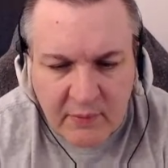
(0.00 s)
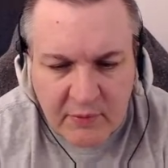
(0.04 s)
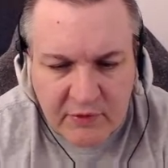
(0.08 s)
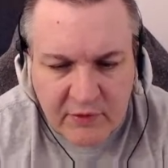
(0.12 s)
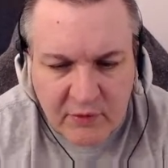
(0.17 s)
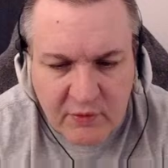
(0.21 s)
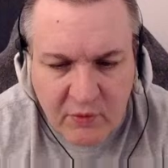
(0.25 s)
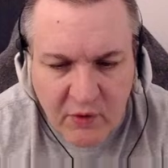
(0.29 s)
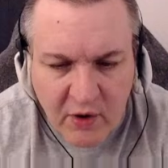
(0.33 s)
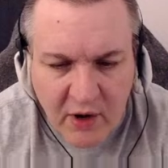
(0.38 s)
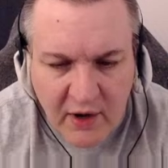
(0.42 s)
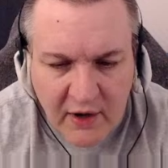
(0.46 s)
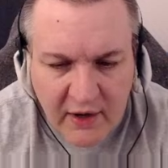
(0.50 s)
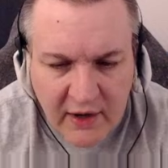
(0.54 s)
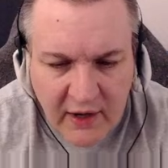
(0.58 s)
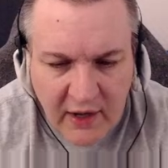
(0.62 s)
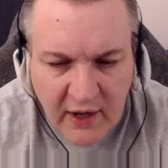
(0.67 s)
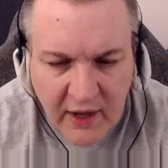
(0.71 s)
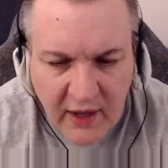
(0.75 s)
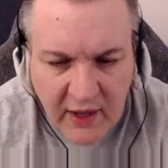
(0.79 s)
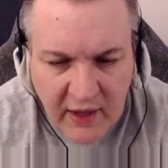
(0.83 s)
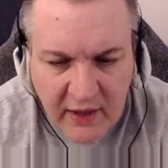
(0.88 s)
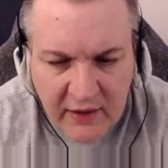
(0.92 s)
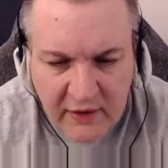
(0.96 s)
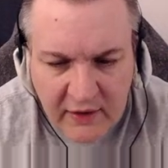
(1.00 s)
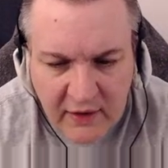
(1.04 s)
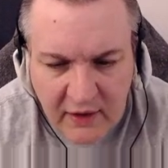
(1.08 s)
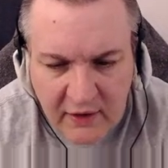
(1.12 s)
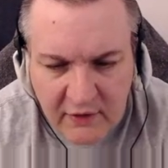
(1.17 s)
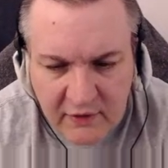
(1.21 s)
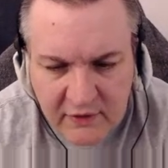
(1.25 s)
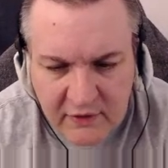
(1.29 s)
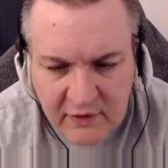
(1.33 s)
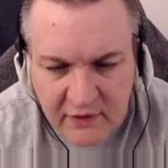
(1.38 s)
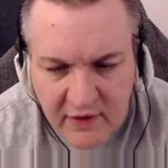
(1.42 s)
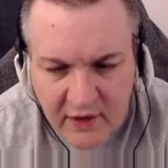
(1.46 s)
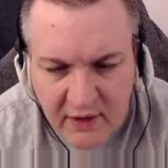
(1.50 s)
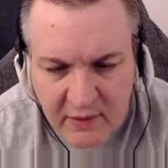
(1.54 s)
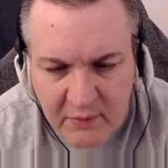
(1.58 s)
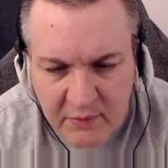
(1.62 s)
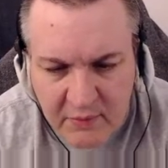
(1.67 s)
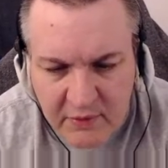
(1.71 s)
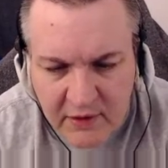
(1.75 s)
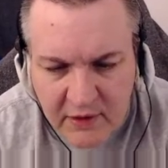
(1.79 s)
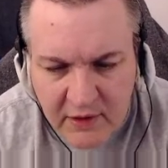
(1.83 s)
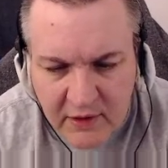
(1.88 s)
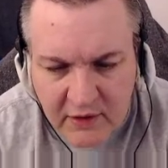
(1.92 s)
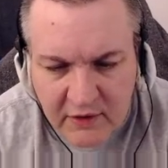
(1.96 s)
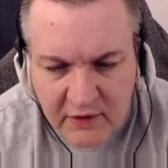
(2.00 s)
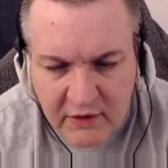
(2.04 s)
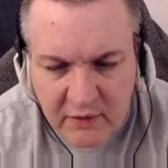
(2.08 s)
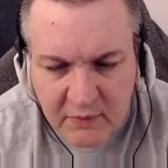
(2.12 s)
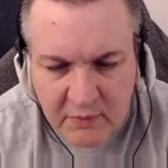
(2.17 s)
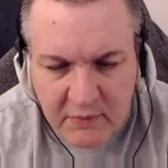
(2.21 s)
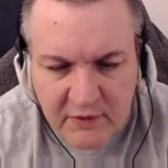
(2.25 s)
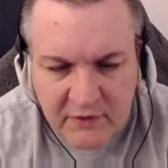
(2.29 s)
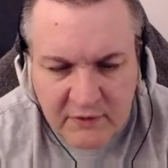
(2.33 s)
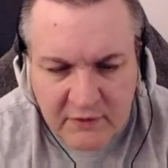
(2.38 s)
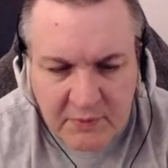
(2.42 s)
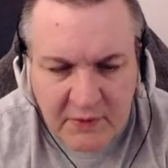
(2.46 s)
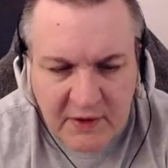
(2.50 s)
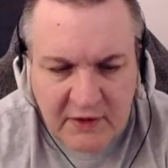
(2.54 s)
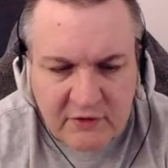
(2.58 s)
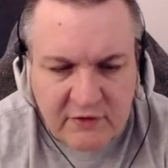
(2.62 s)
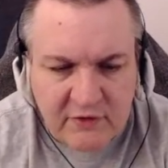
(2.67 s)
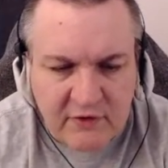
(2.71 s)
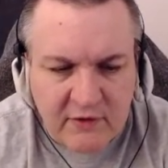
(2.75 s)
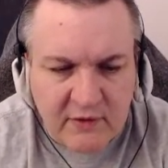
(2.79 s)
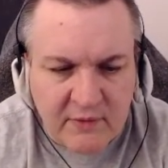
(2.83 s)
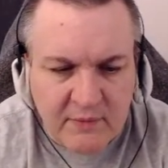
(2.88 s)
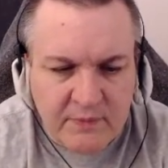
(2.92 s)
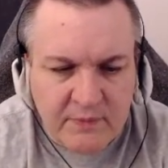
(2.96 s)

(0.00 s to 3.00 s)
to walk to them in human speech.